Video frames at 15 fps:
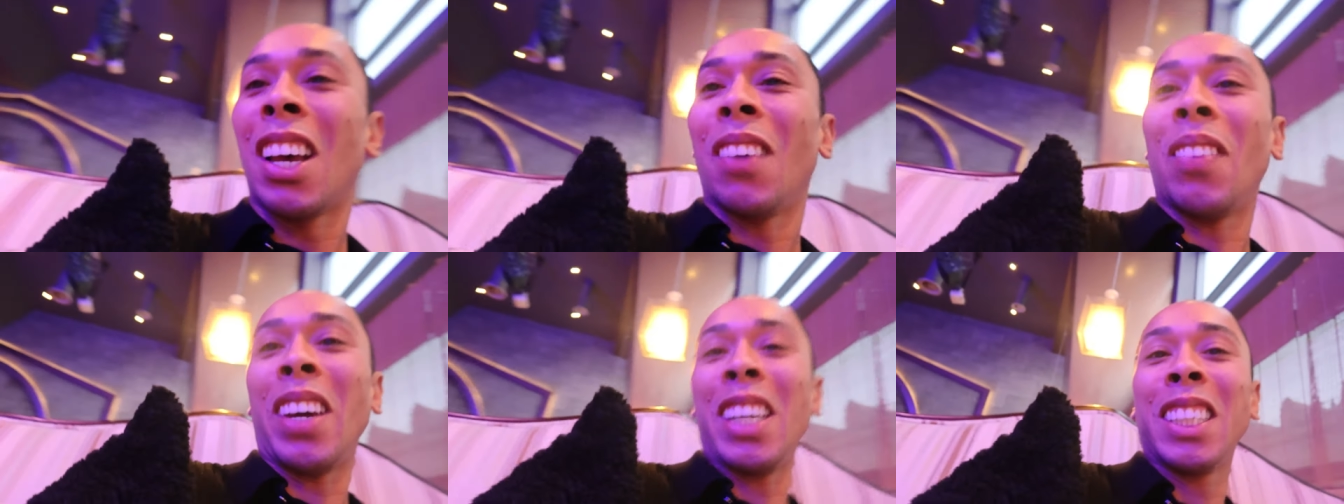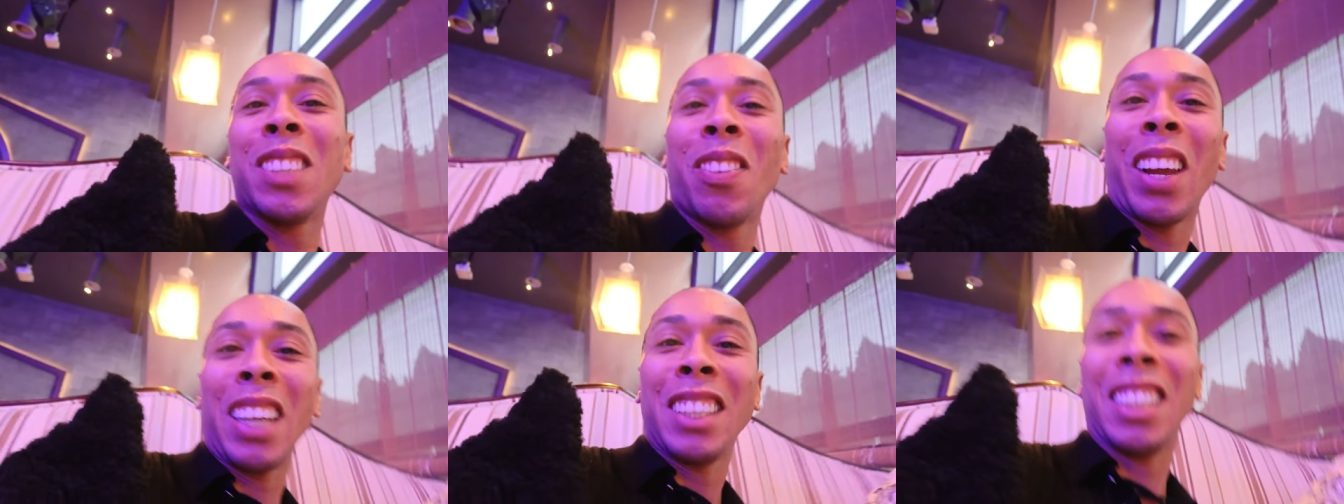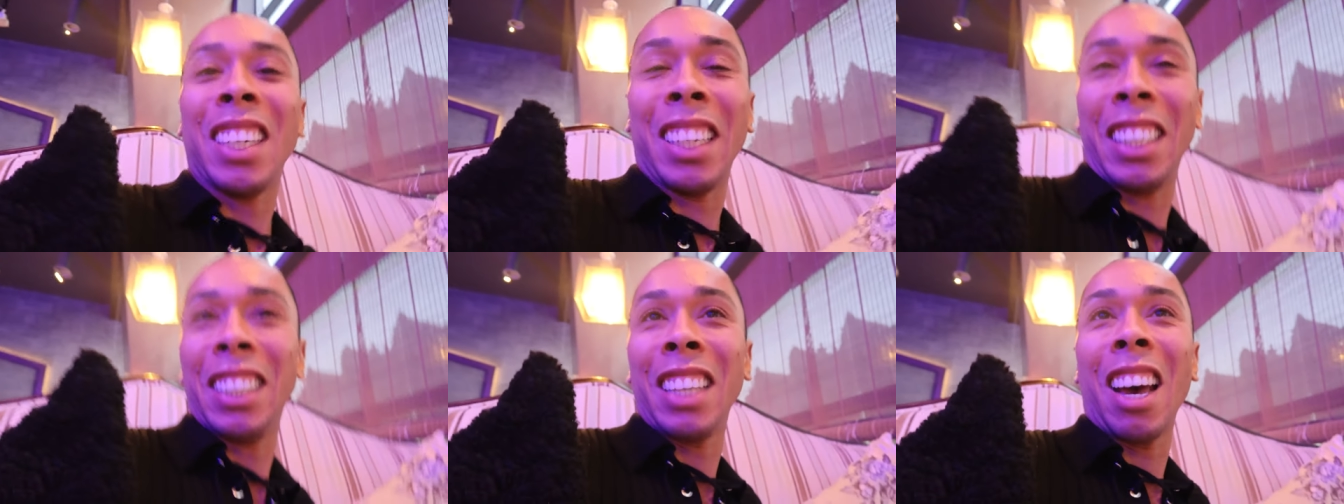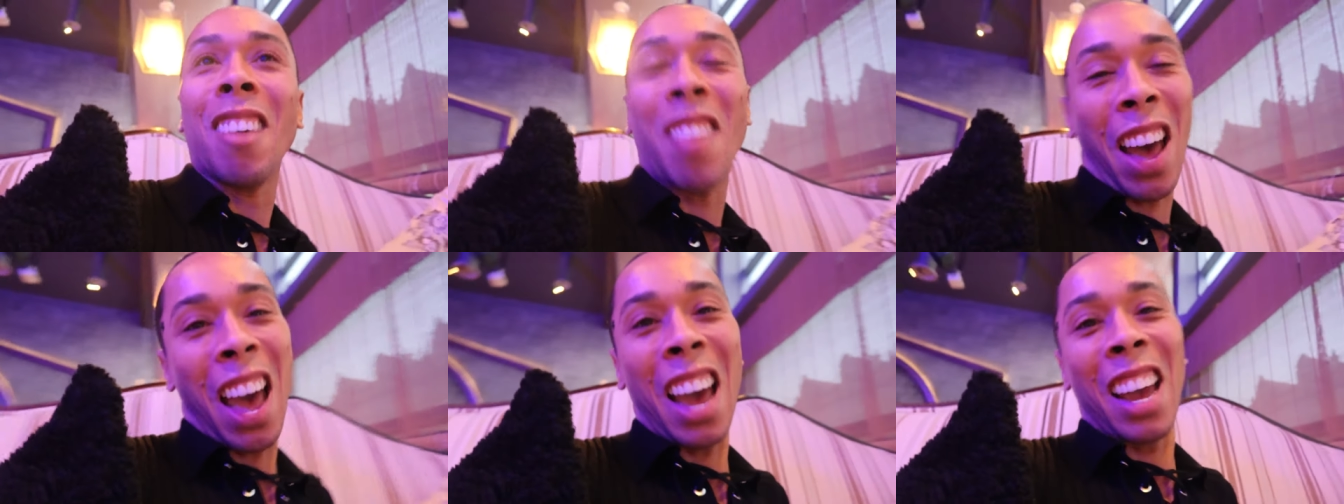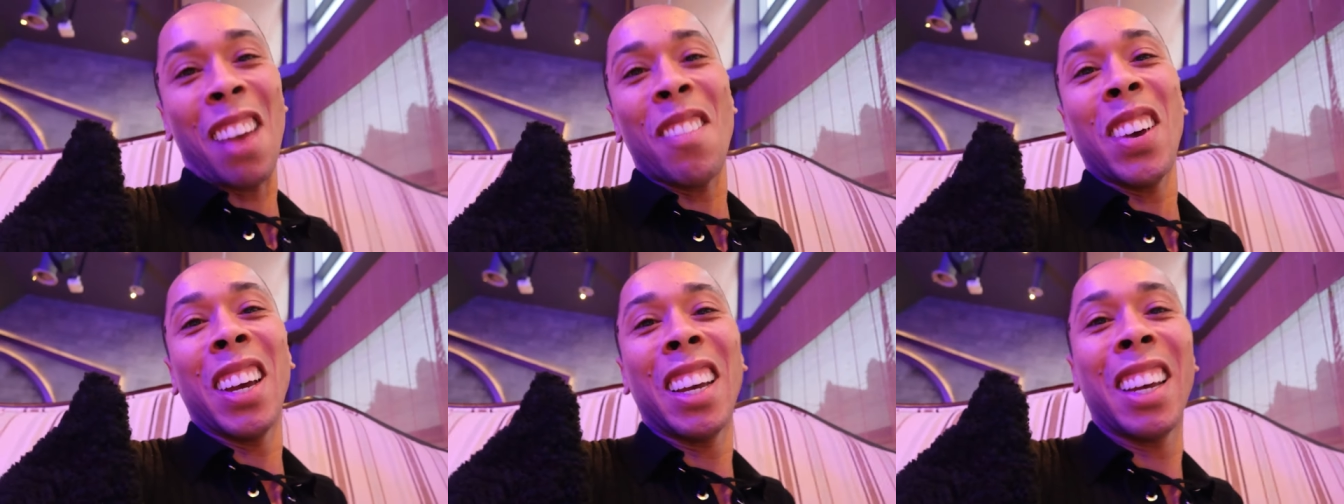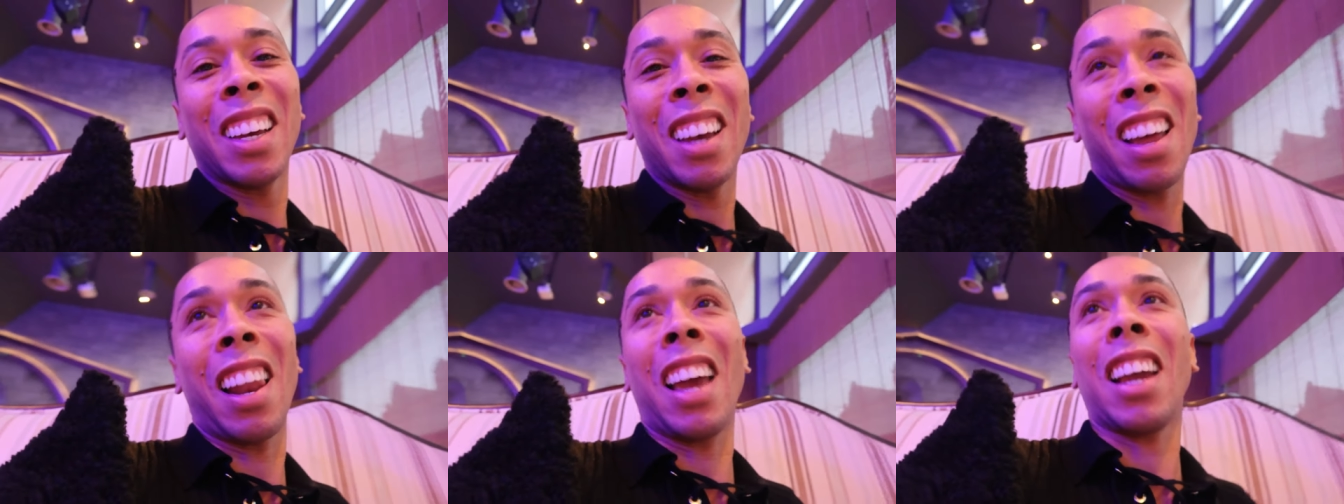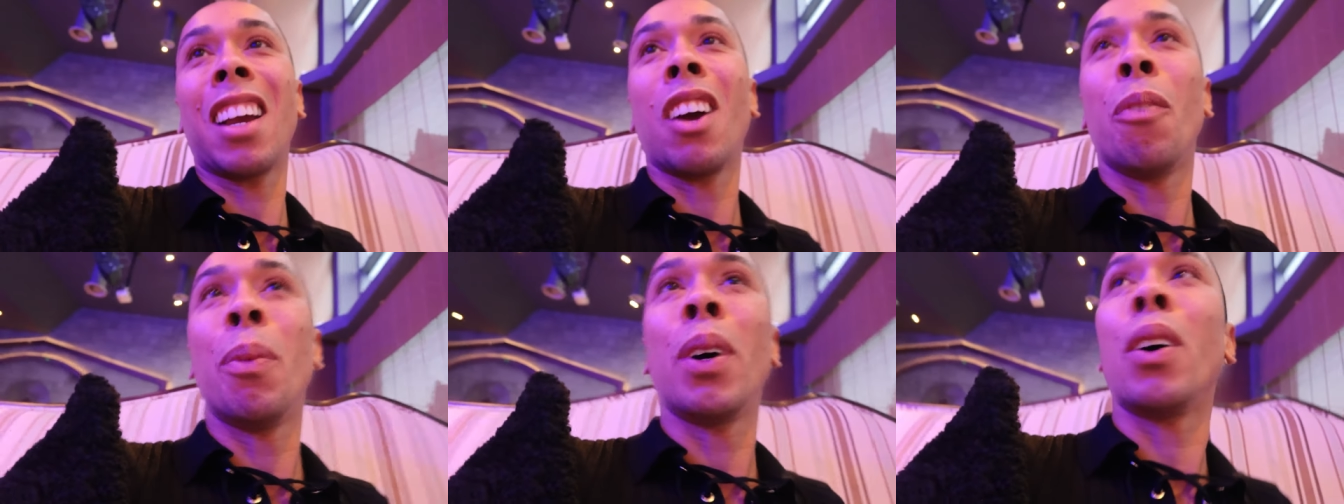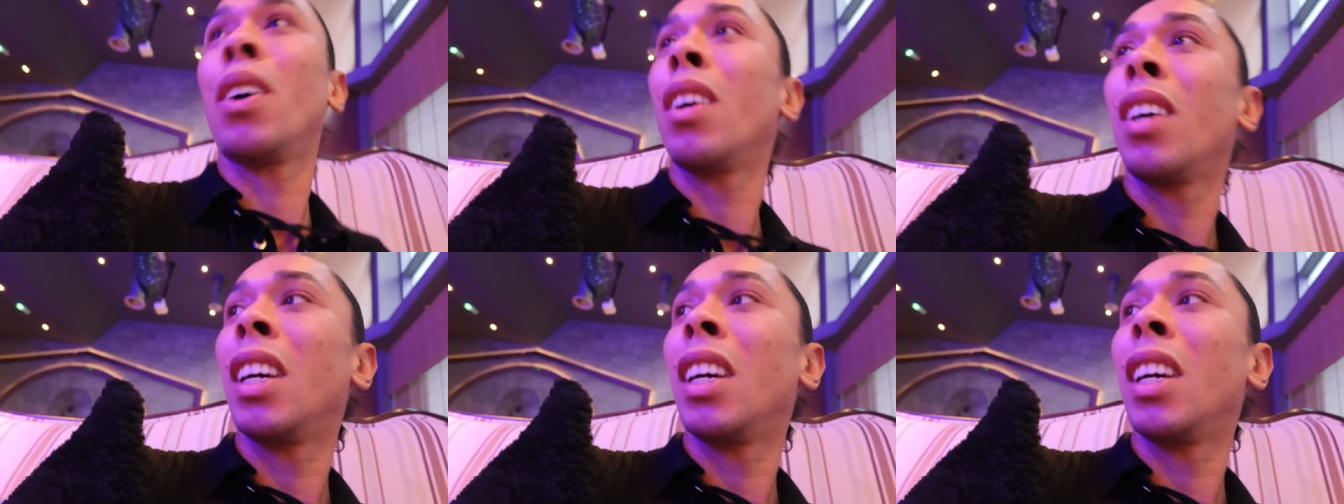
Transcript: but this place is a vibe like but